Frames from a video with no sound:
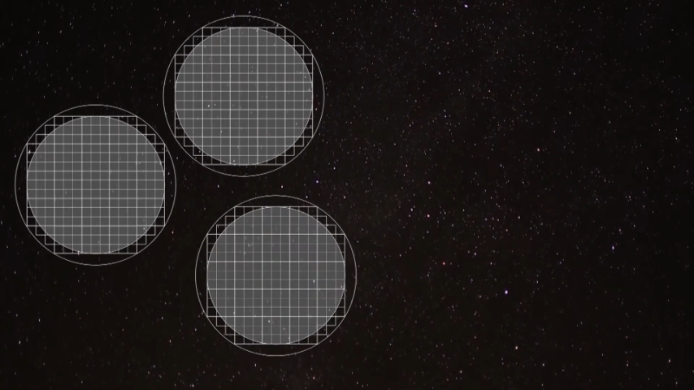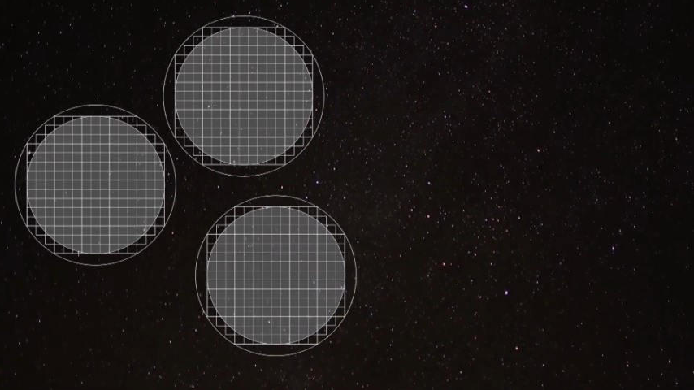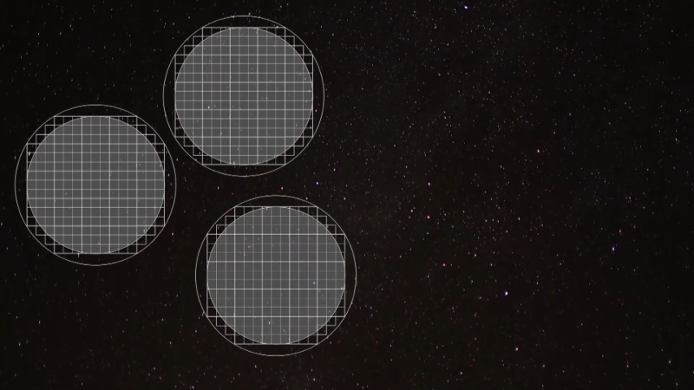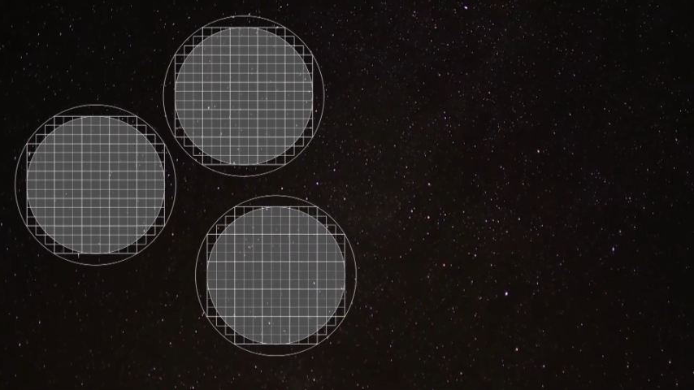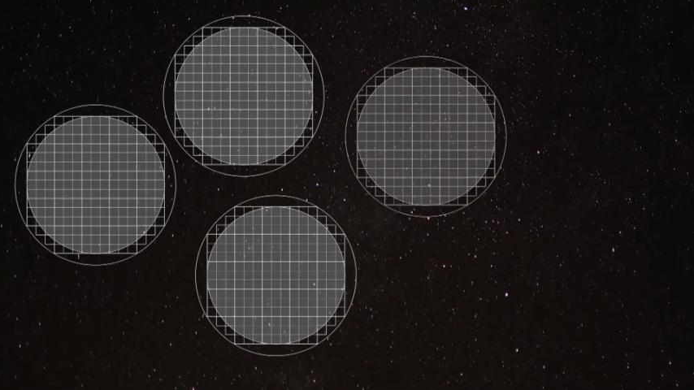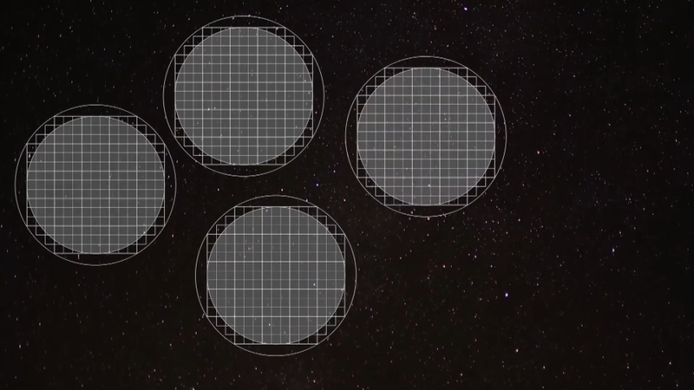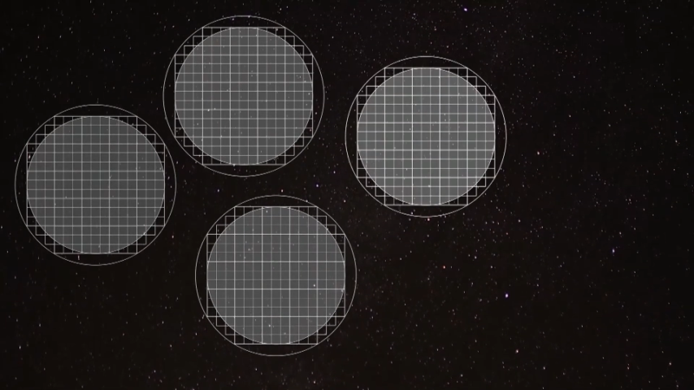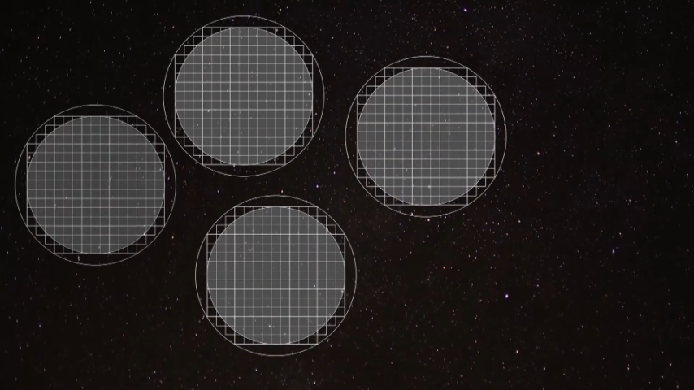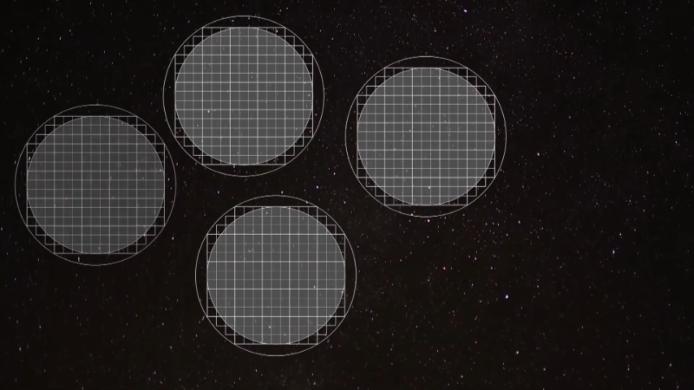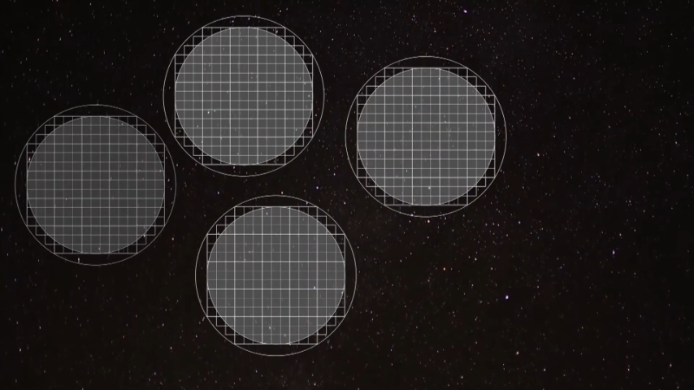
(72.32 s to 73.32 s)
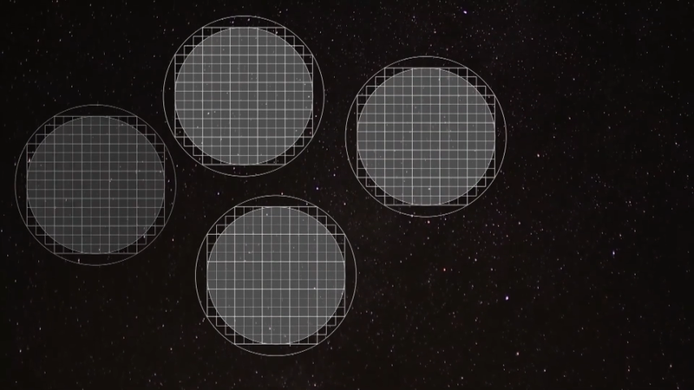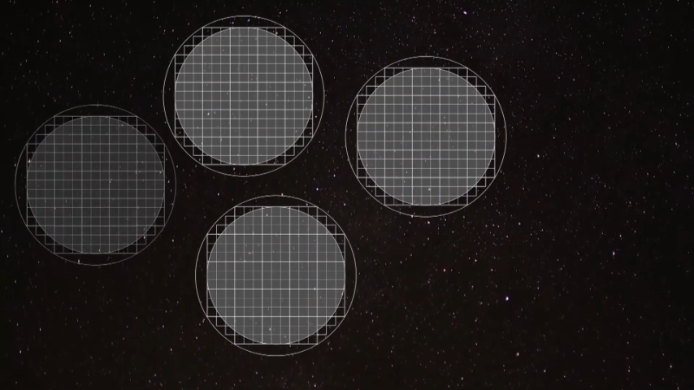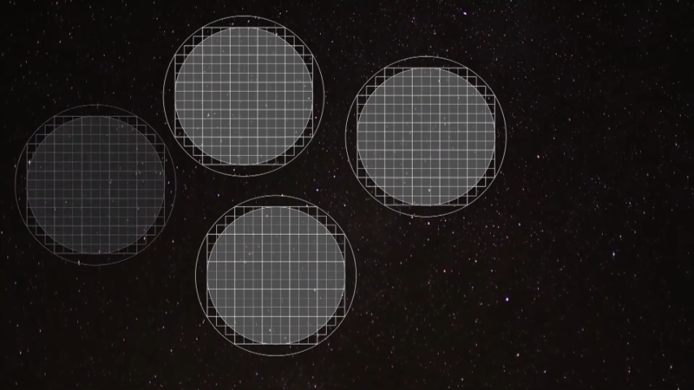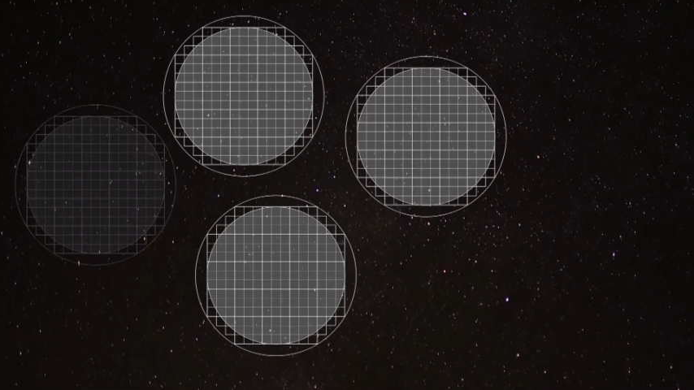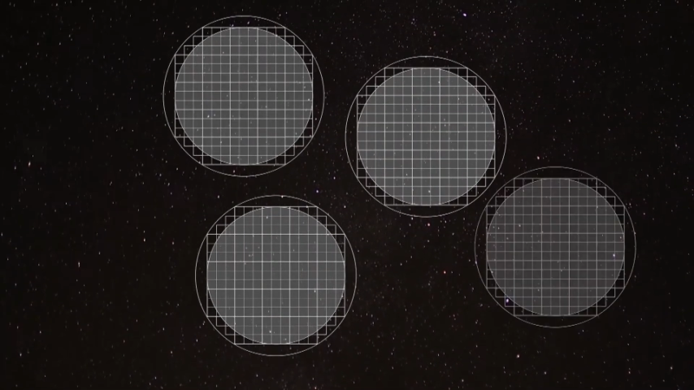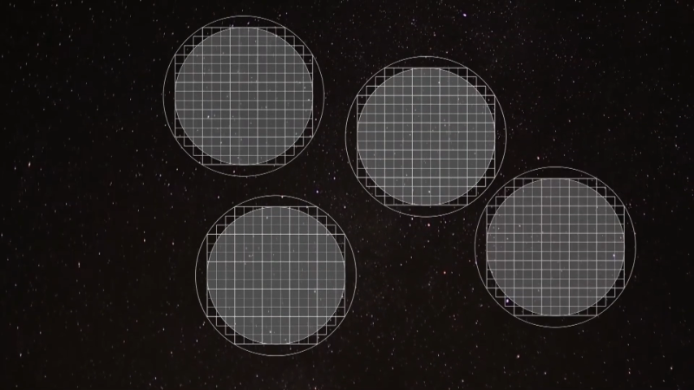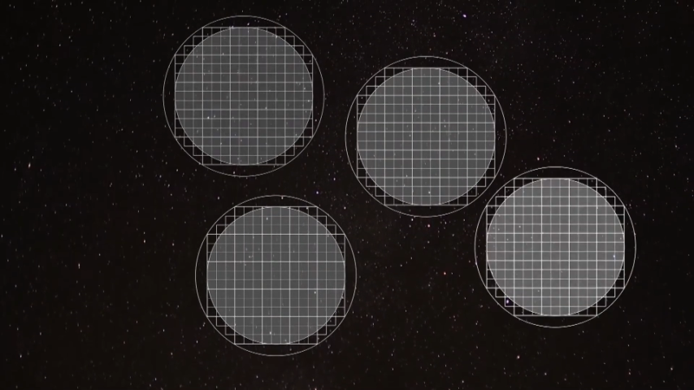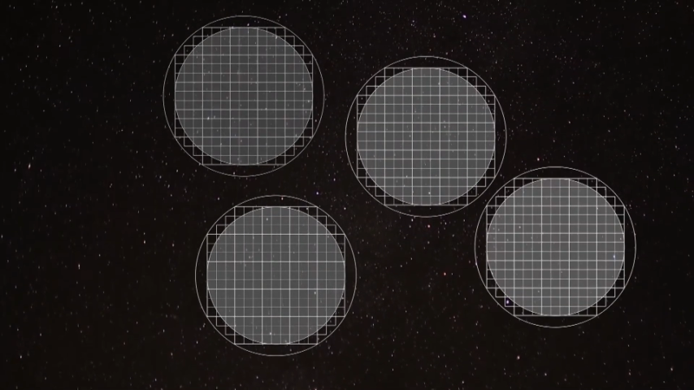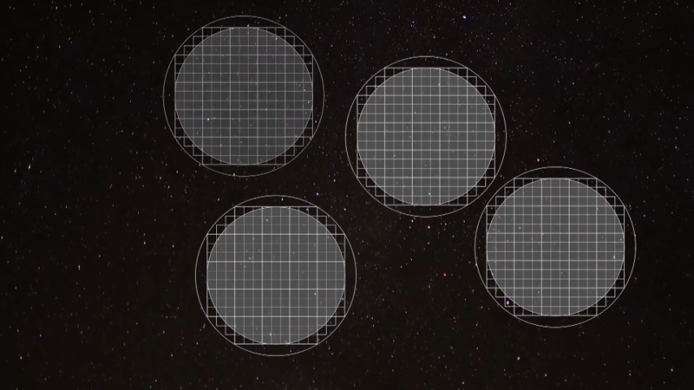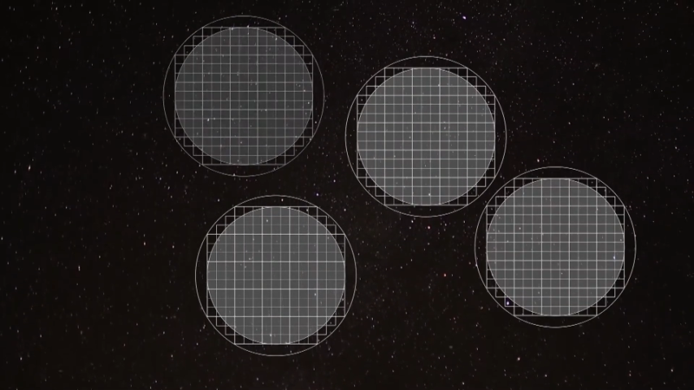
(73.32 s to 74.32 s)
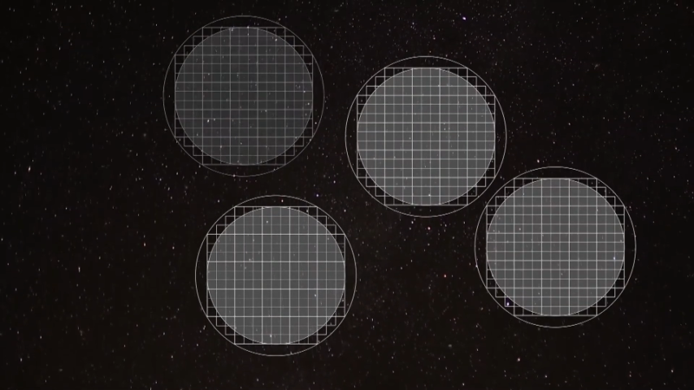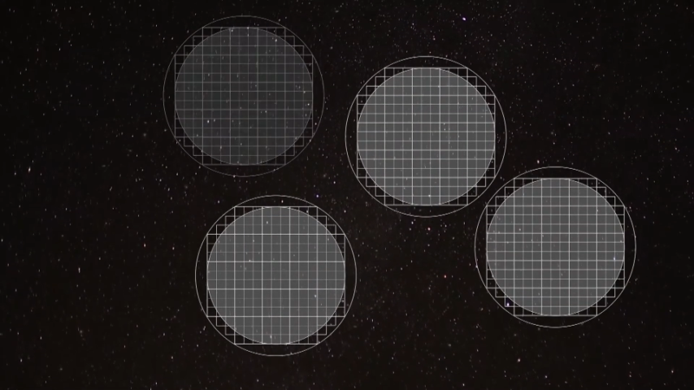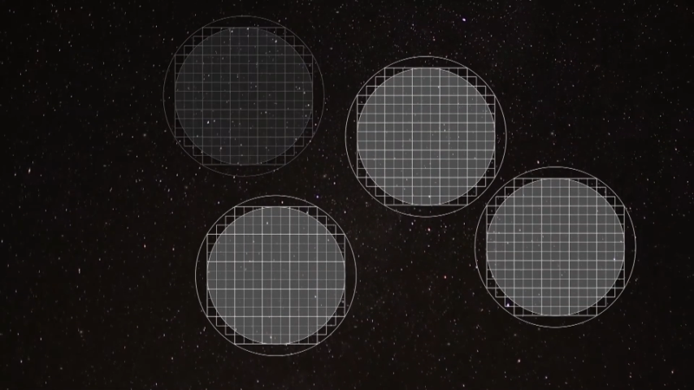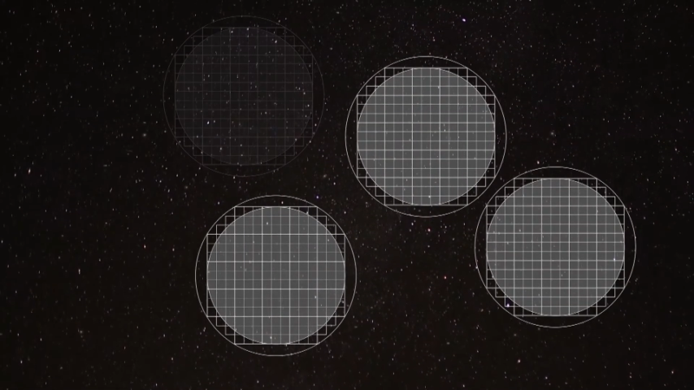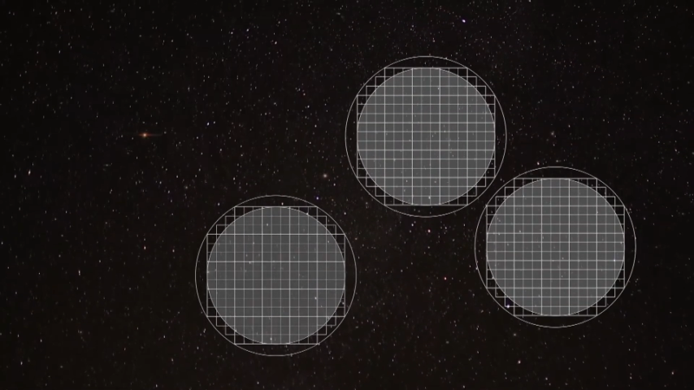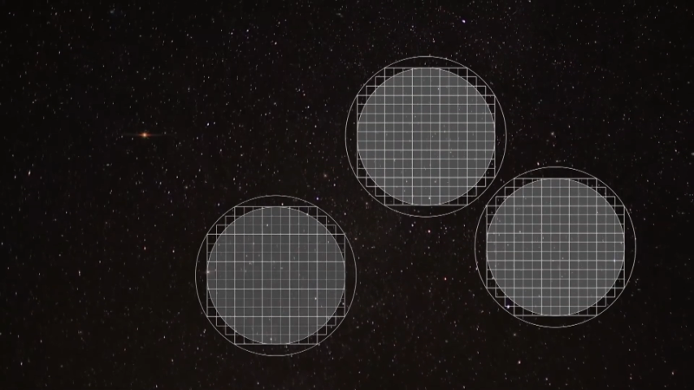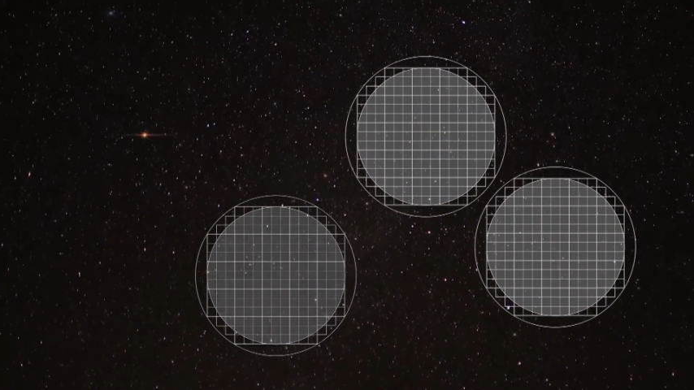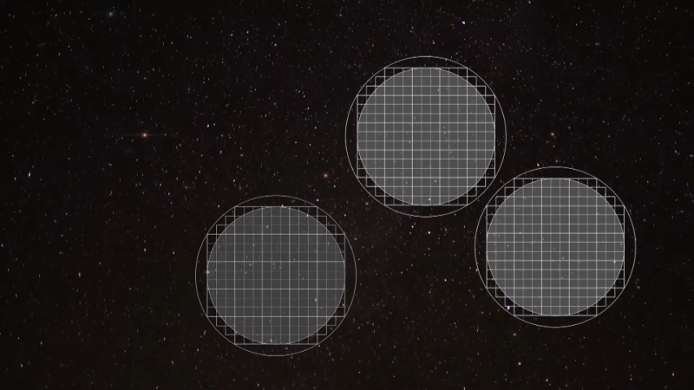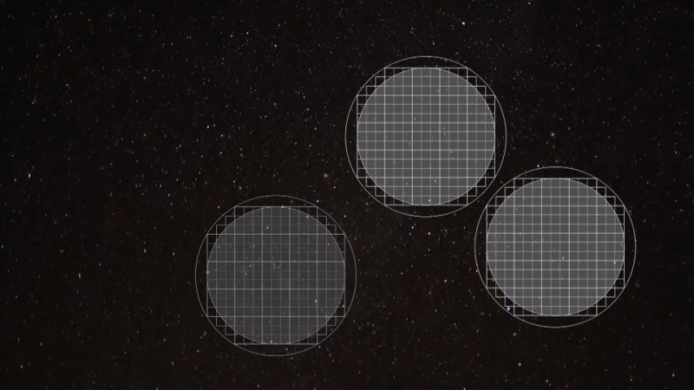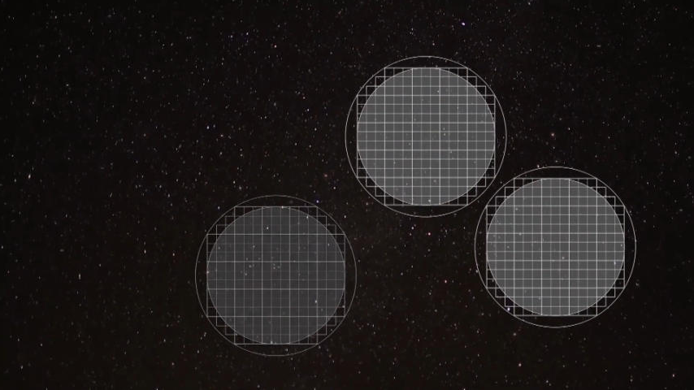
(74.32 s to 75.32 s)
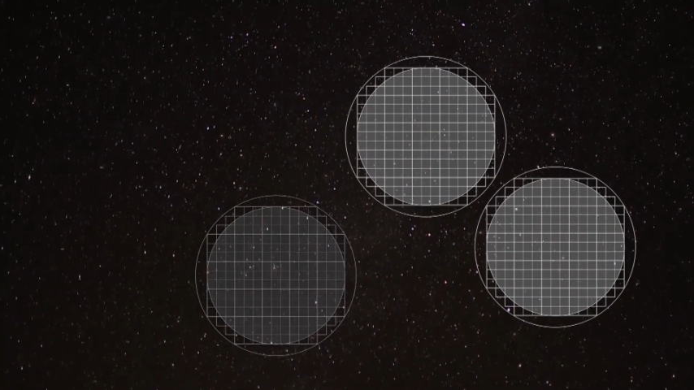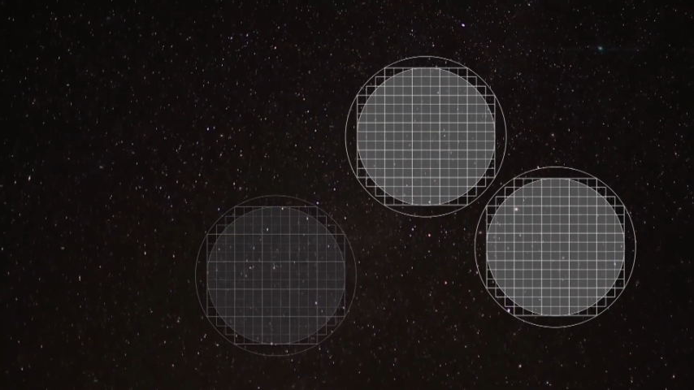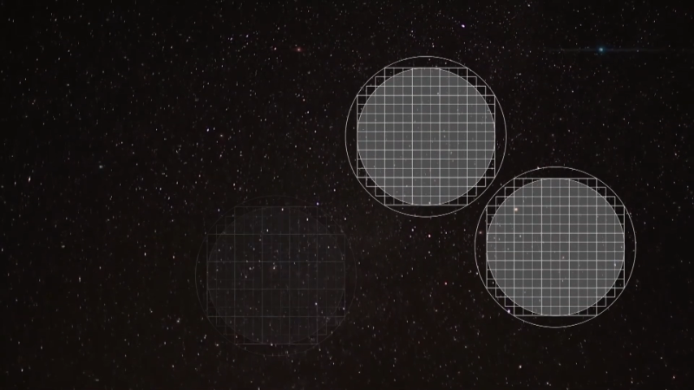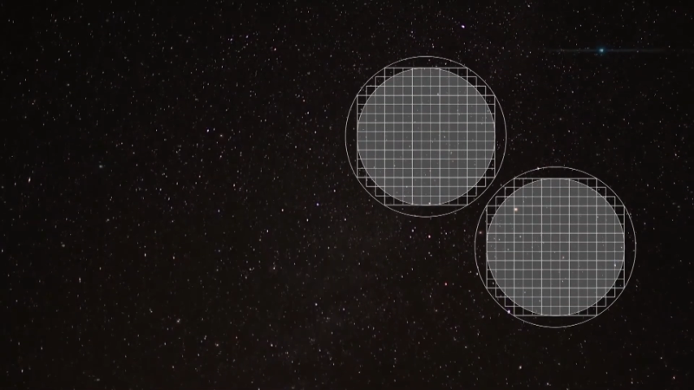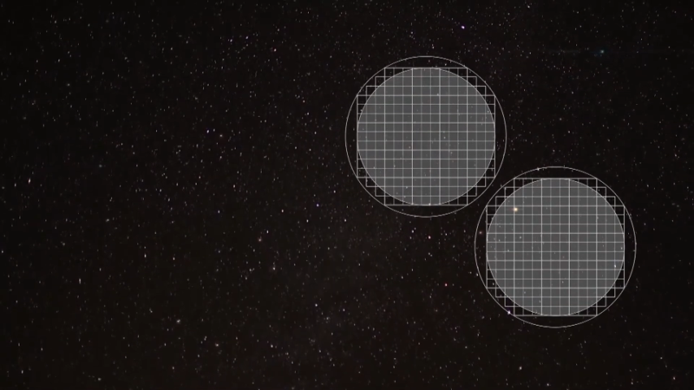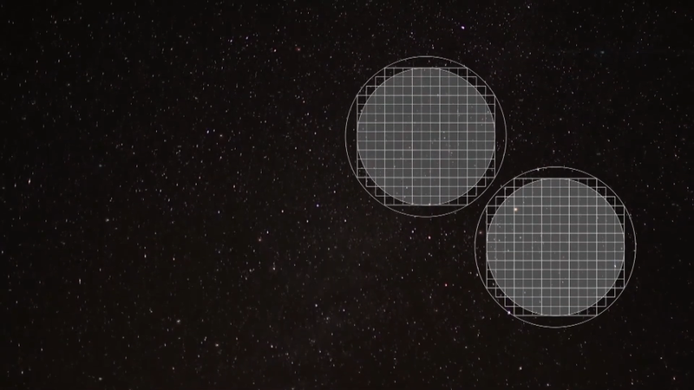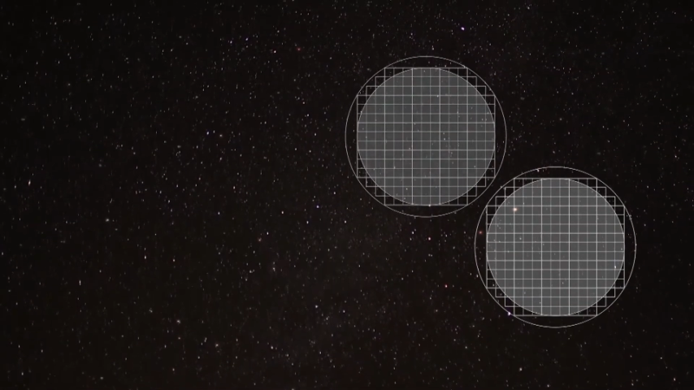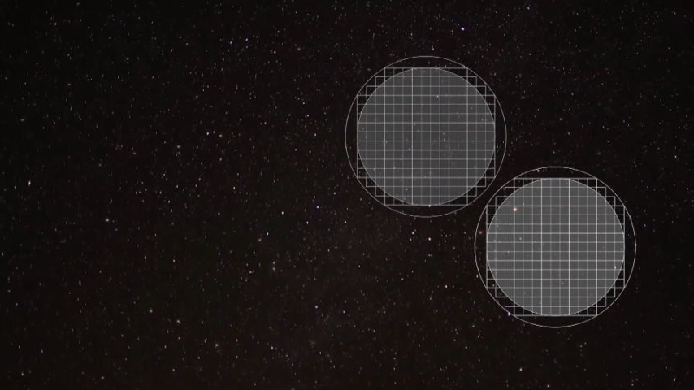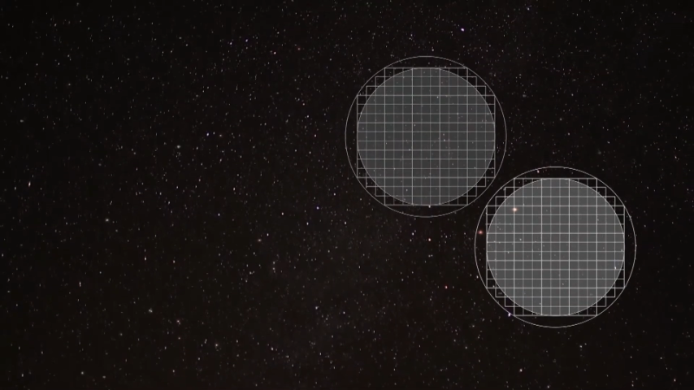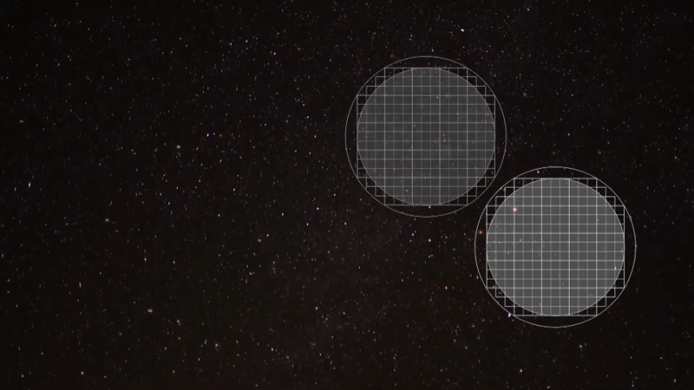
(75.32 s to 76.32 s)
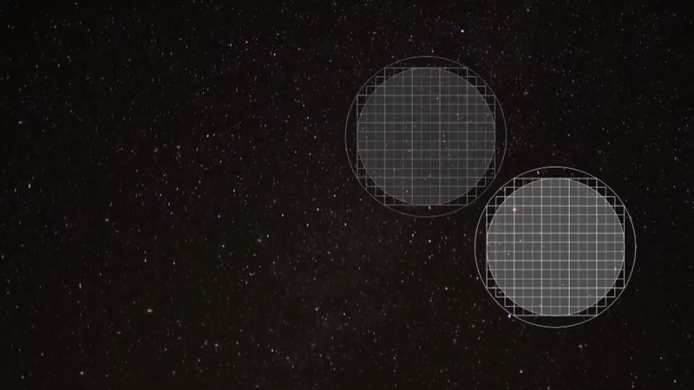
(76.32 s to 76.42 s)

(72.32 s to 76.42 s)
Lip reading: No face is visible, so there are no lips to read.